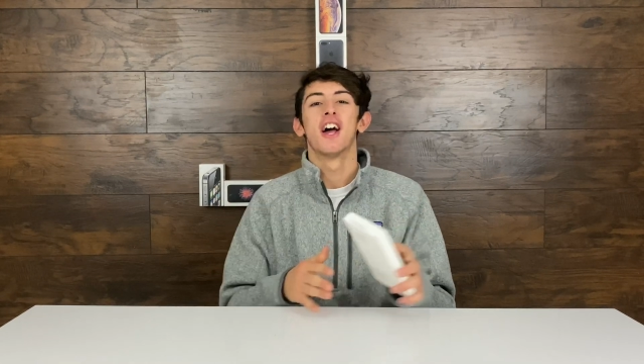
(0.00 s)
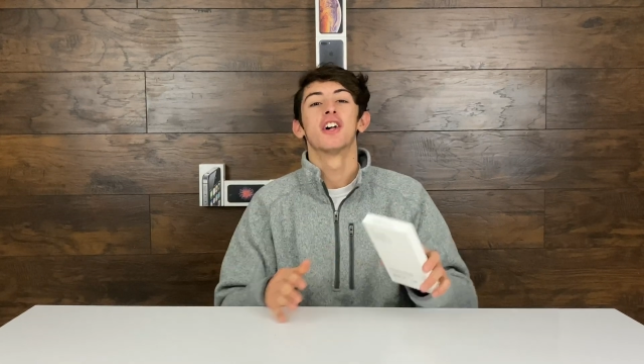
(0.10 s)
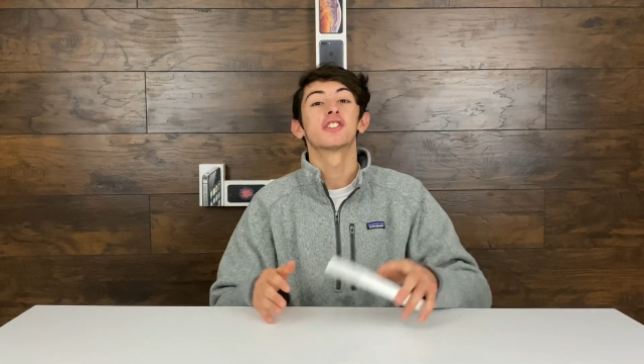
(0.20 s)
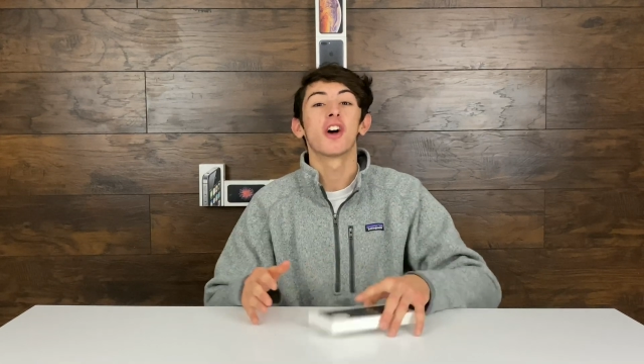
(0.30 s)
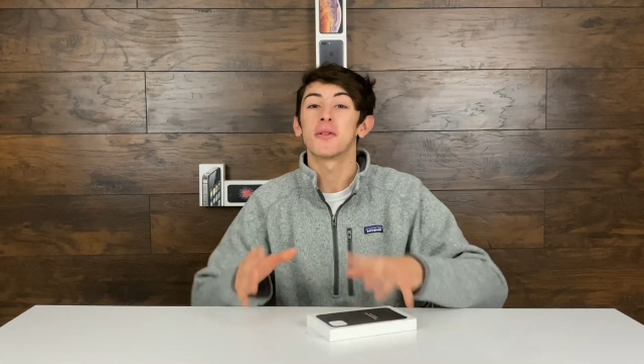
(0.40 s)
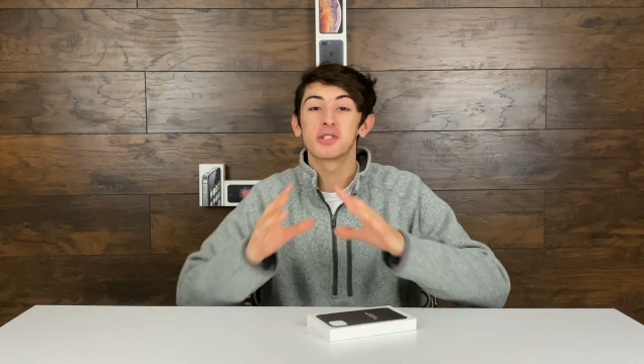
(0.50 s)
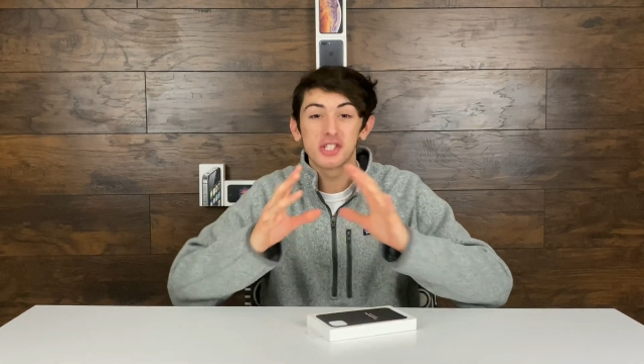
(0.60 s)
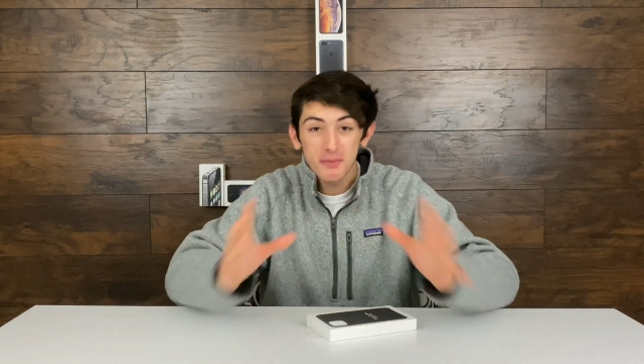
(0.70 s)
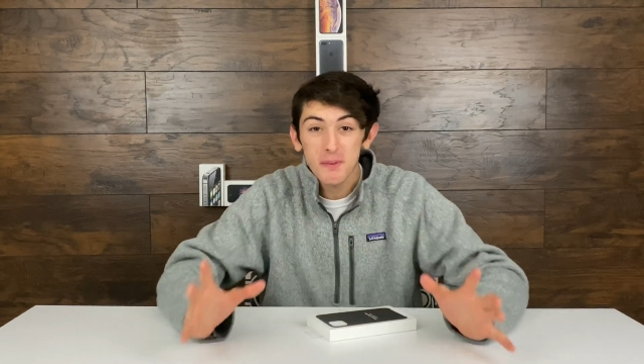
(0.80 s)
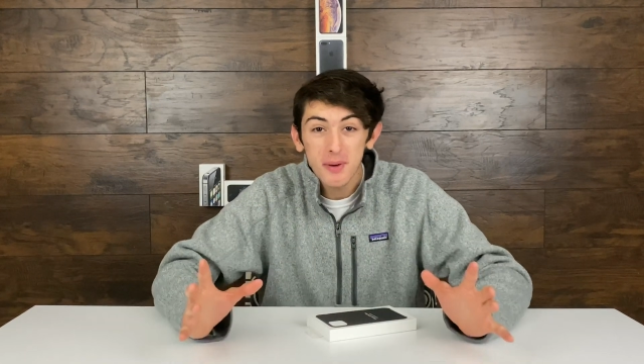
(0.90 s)
So I'm
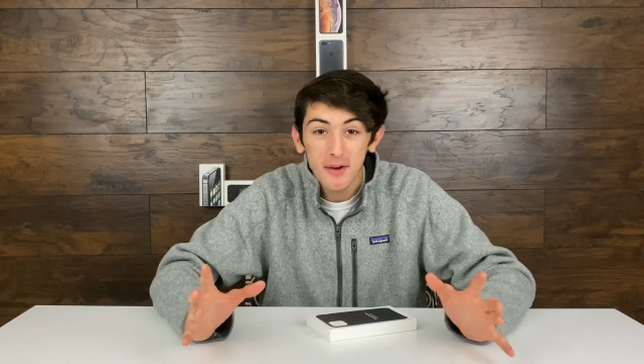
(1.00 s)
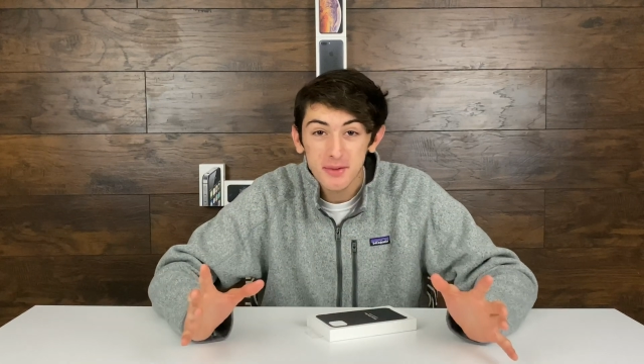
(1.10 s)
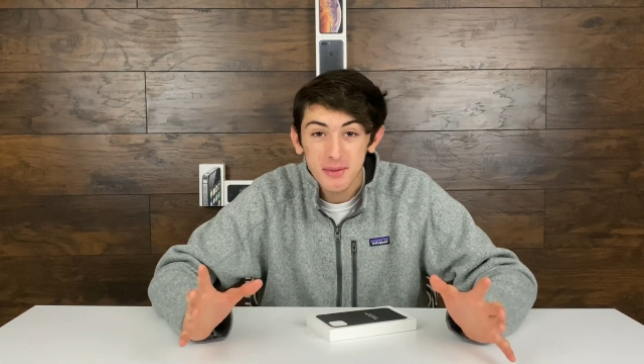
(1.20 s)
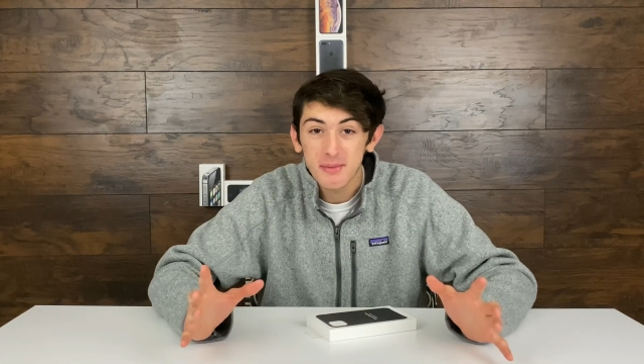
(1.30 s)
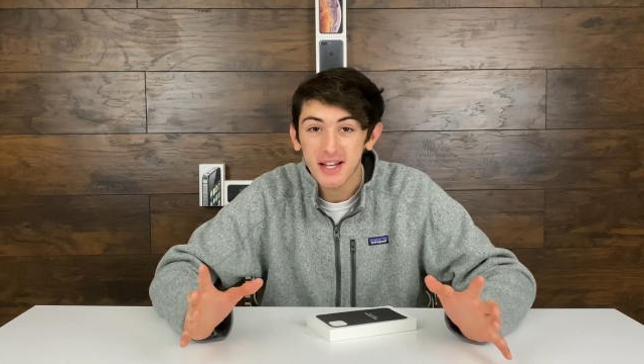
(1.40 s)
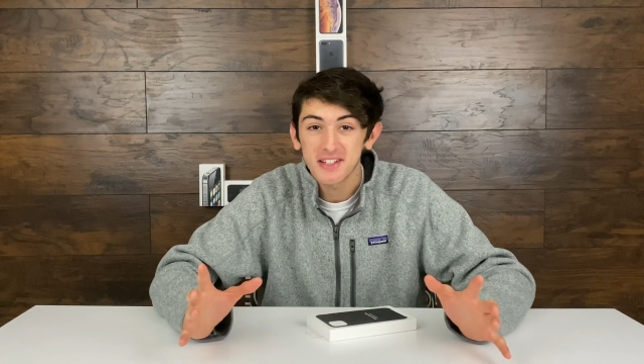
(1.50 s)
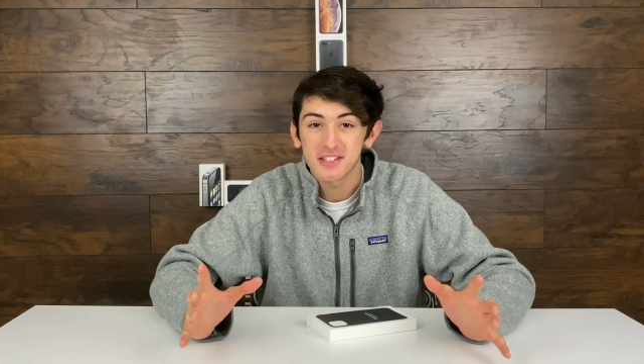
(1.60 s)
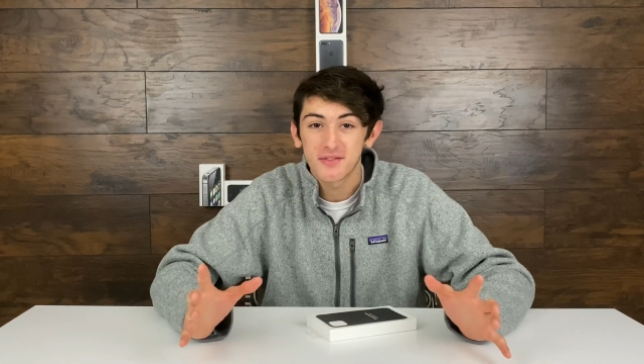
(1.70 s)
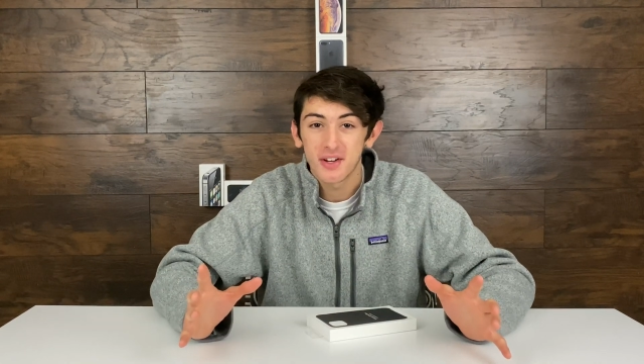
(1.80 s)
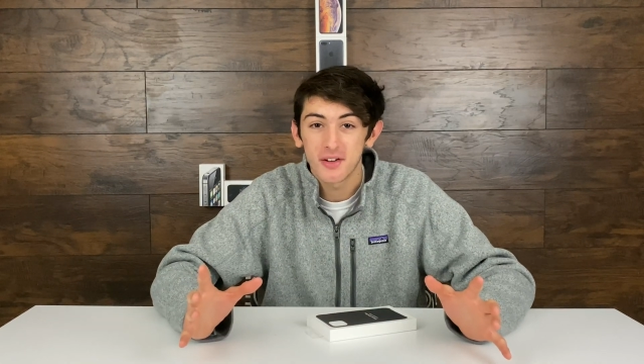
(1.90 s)
super pumped to be making this
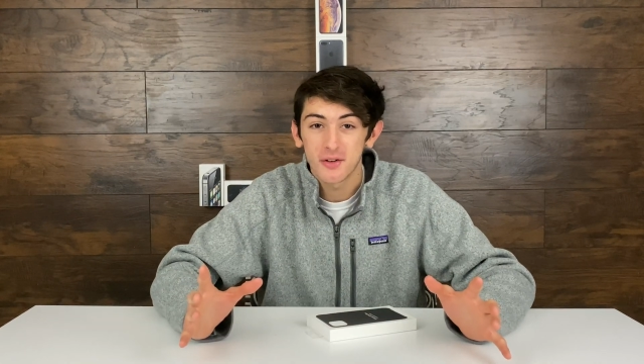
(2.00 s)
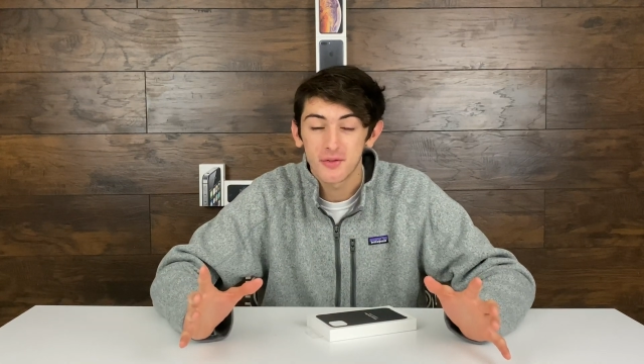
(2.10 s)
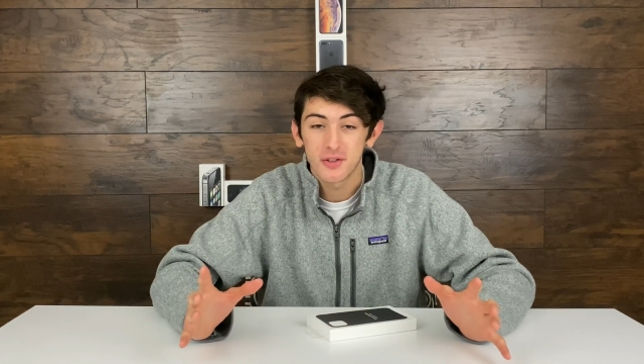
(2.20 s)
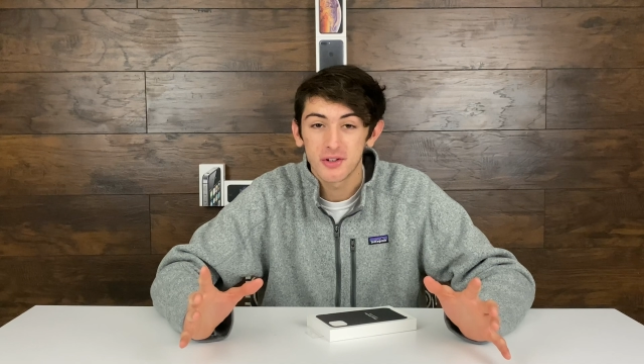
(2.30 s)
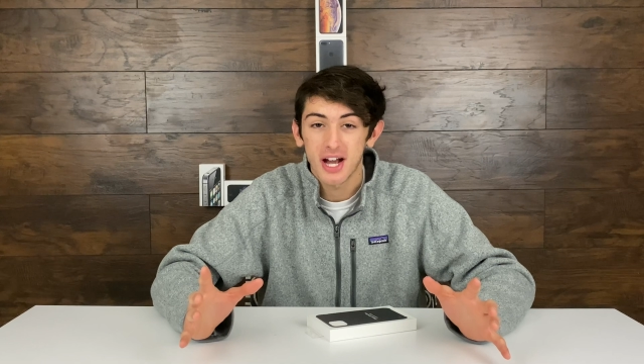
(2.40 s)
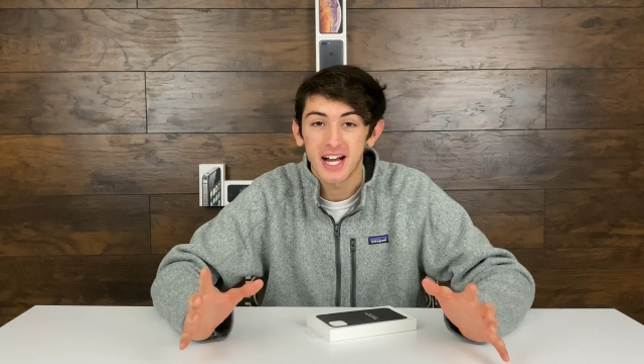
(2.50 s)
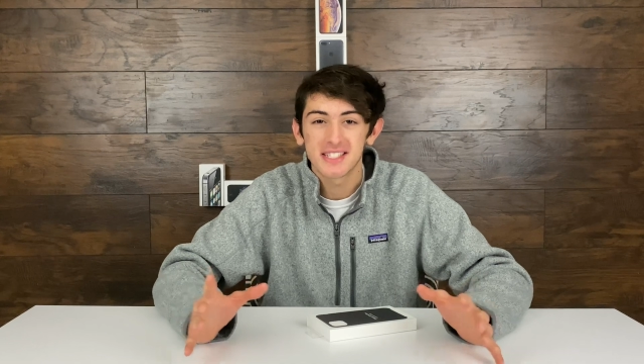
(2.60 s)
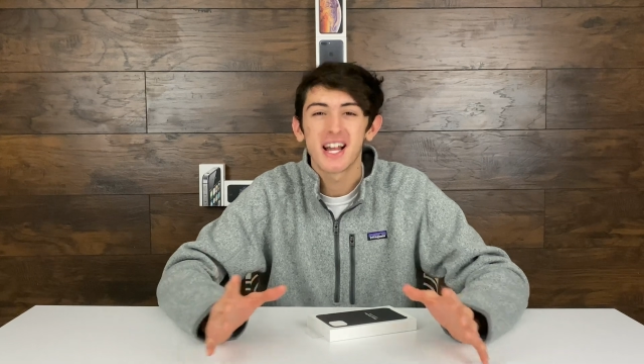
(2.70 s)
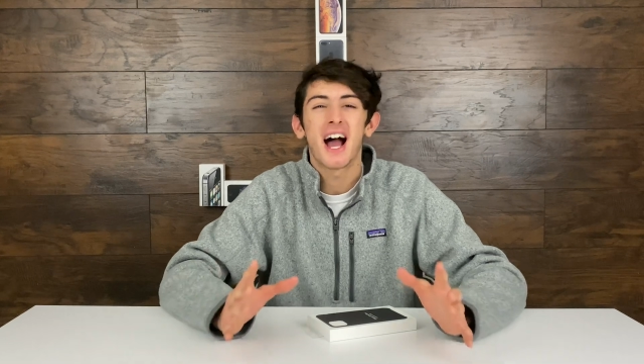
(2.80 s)
video for you guys.